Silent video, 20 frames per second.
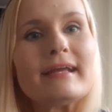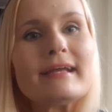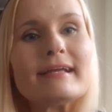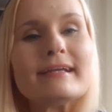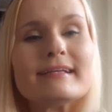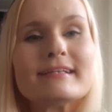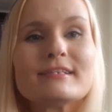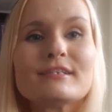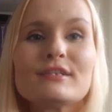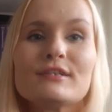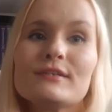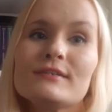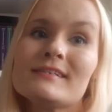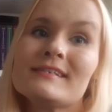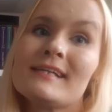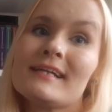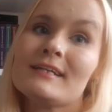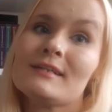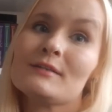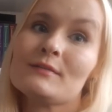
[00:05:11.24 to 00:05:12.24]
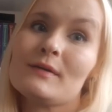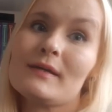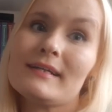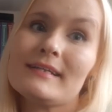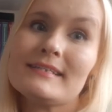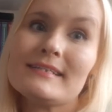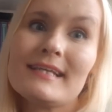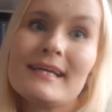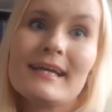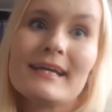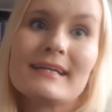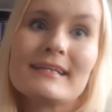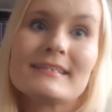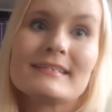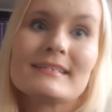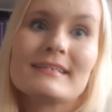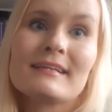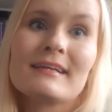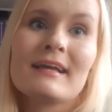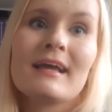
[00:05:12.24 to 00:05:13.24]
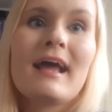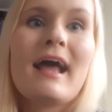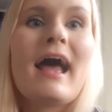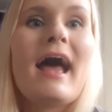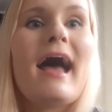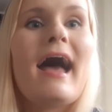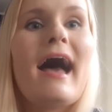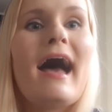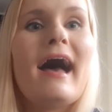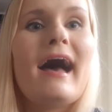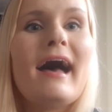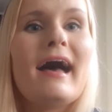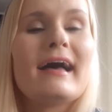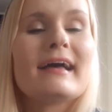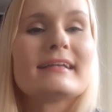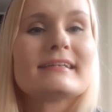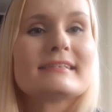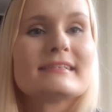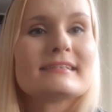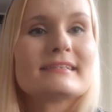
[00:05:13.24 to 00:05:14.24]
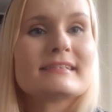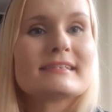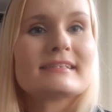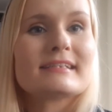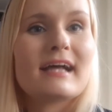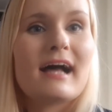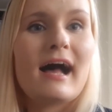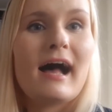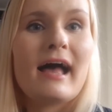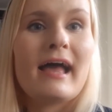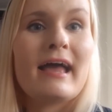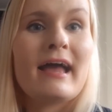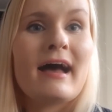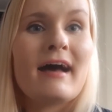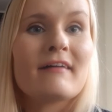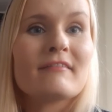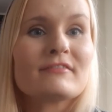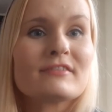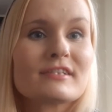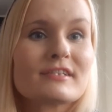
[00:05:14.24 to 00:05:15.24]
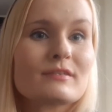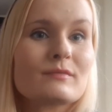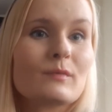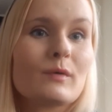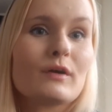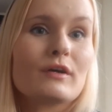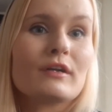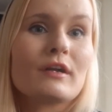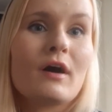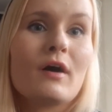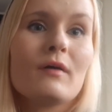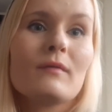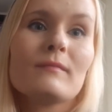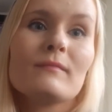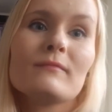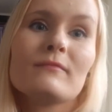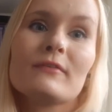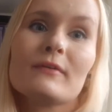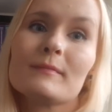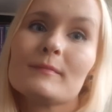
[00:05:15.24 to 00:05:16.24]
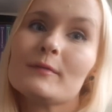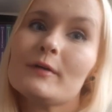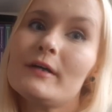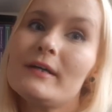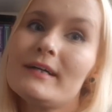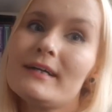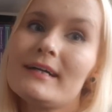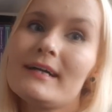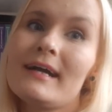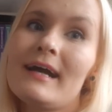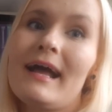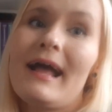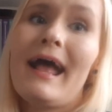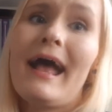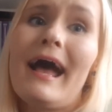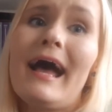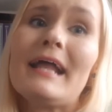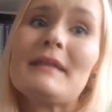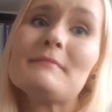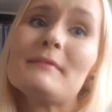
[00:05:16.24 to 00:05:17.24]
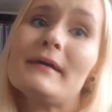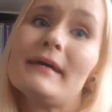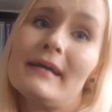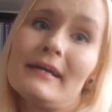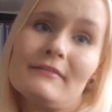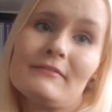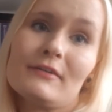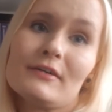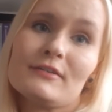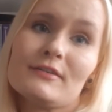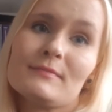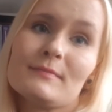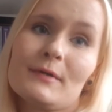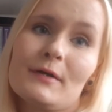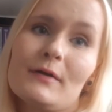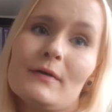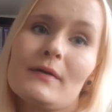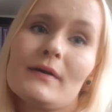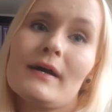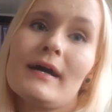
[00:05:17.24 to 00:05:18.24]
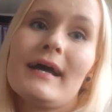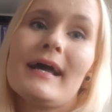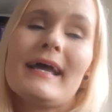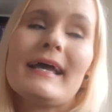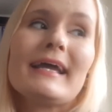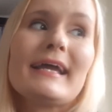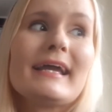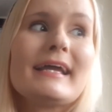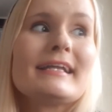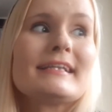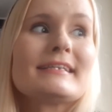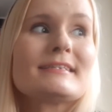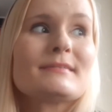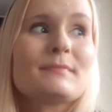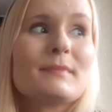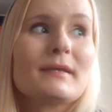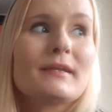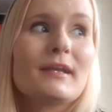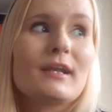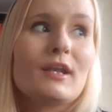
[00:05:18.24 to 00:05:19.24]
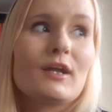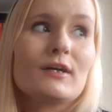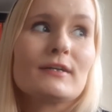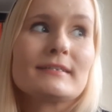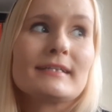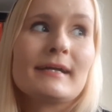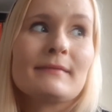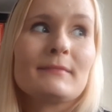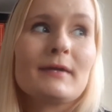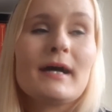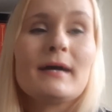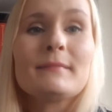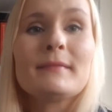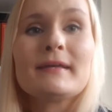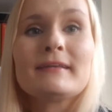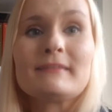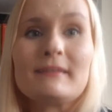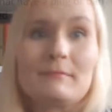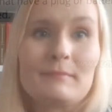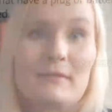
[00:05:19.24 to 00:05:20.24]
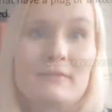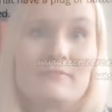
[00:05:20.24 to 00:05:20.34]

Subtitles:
it is Tuesday the 26th and I have just walked home from work and my headphones broke. It's been a long time coming, they've been